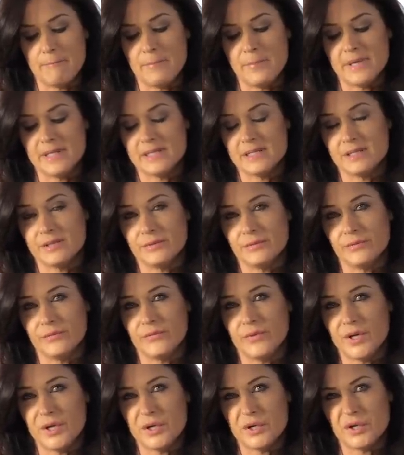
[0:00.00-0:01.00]
bits of
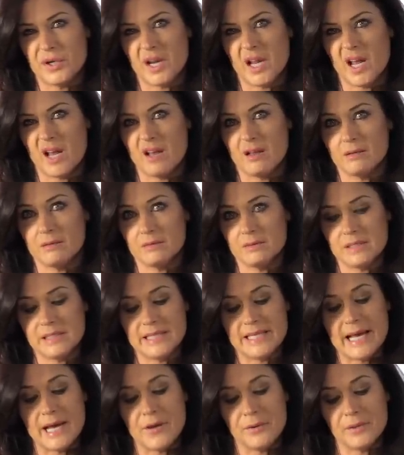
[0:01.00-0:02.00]
fingernail
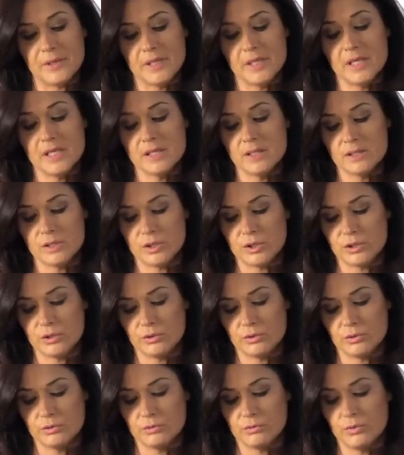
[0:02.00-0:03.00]
down
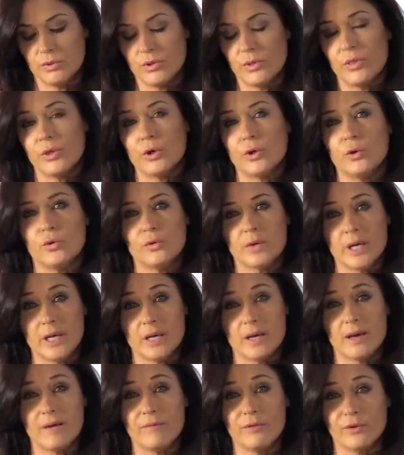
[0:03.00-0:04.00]
into the grit
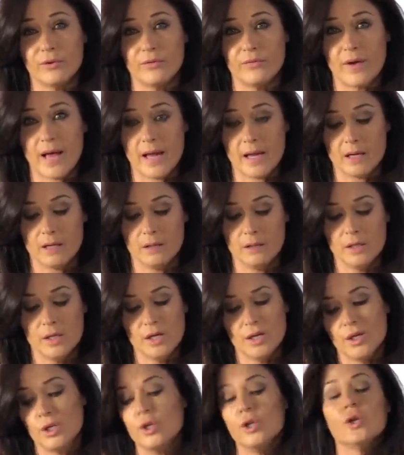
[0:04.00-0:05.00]
of your file.
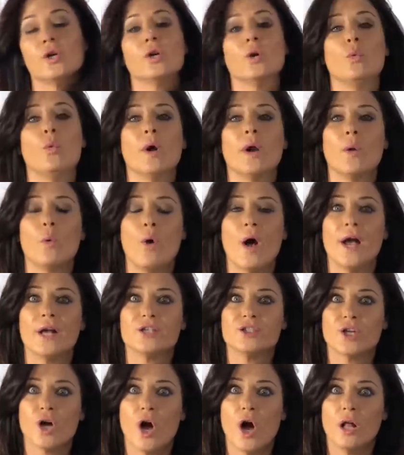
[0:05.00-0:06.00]
You're going to want to
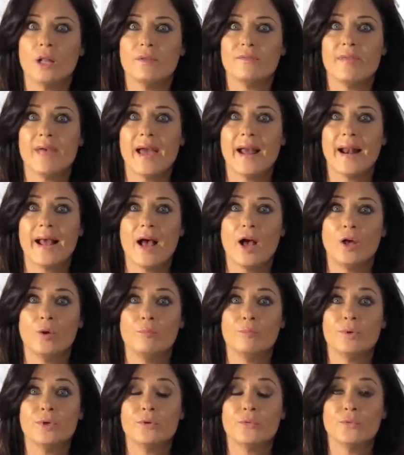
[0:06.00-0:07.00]
wash all of that
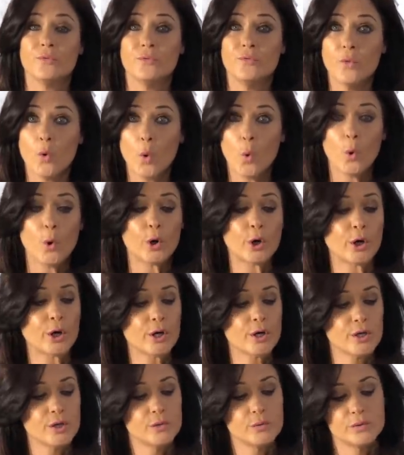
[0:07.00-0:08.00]
out before
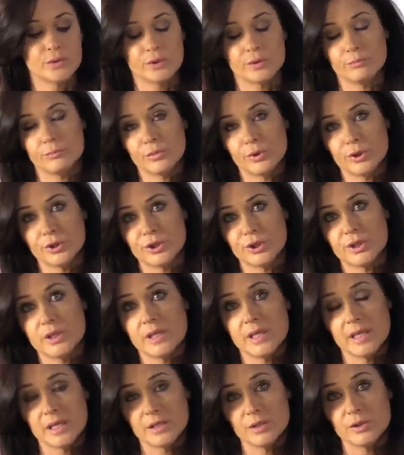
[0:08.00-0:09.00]
you submerge it
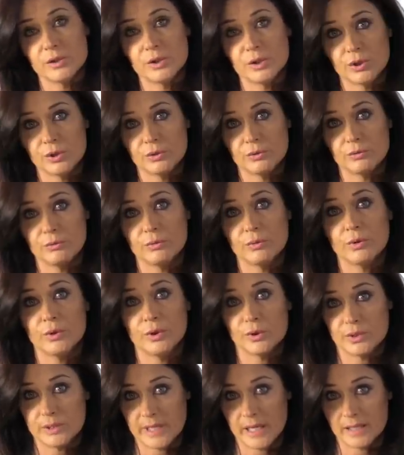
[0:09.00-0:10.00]
into
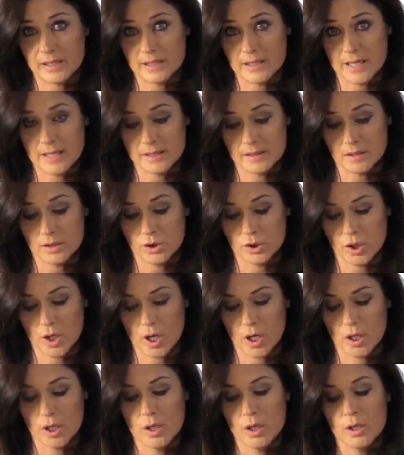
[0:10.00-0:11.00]
your sanitizing
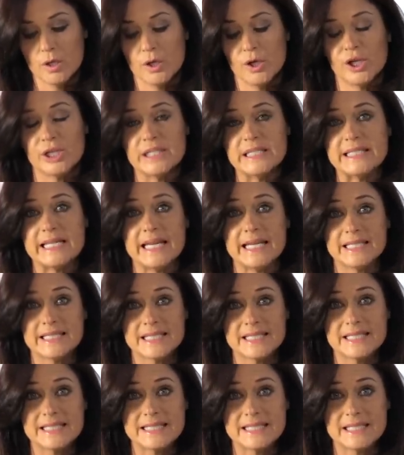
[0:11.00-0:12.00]
jar. You're going to take it to
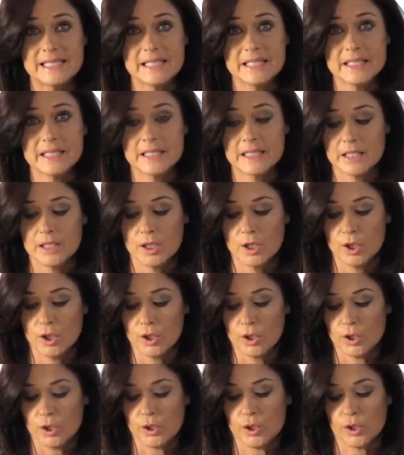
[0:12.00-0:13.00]
the sink.
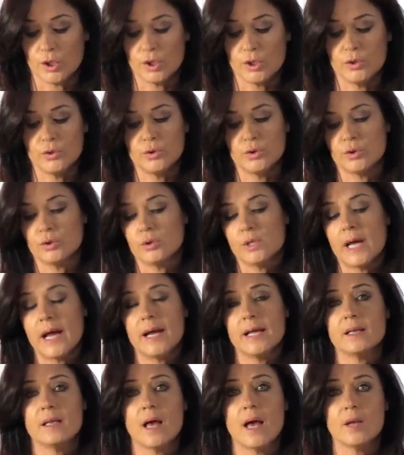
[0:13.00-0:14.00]
You're going to use your
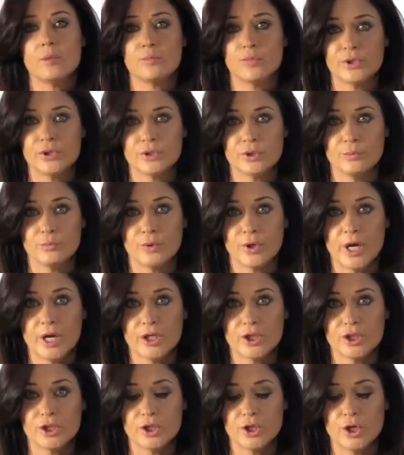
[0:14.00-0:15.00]
nylon bristle
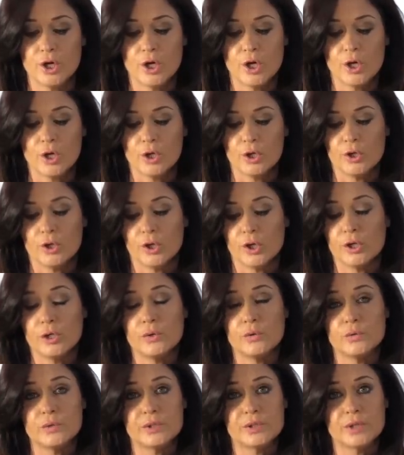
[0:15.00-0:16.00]
brush. You're going to
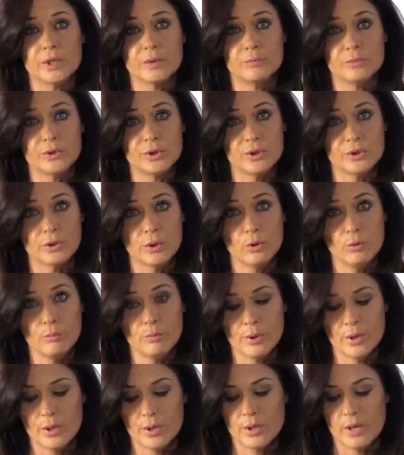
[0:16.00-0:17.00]
use some
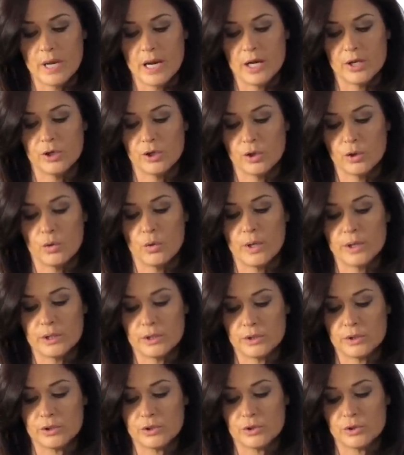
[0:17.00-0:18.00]
soap, and you're going
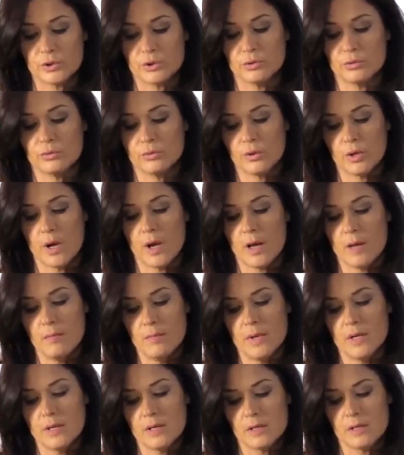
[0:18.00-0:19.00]
to
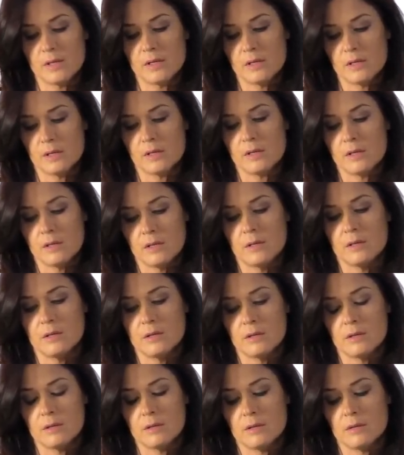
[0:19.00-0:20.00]
scrub
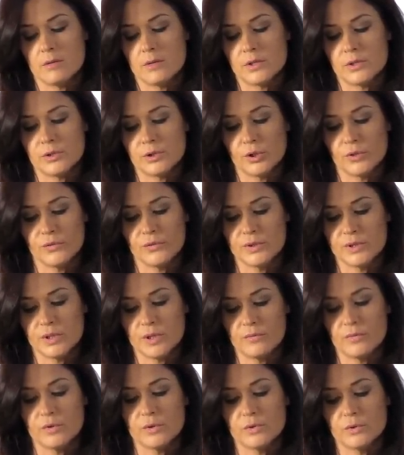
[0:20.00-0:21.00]
the surface
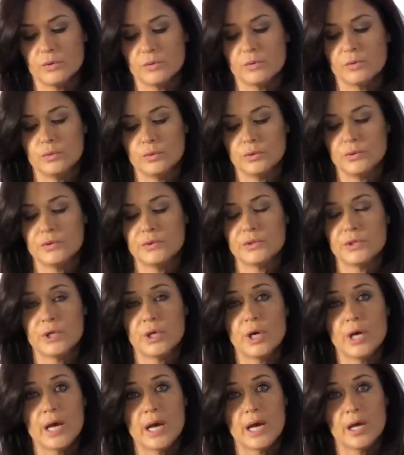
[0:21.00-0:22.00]
of your tools
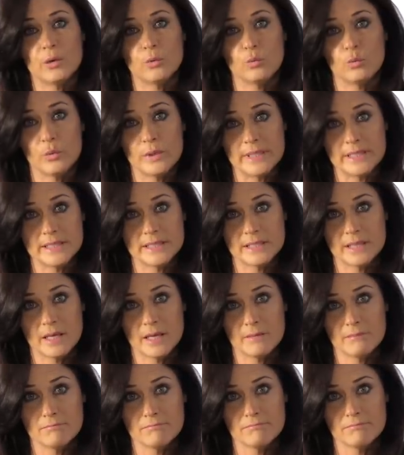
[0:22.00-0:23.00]
and rinse
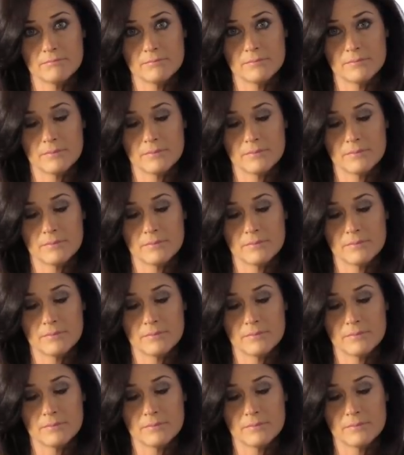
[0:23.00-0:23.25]
them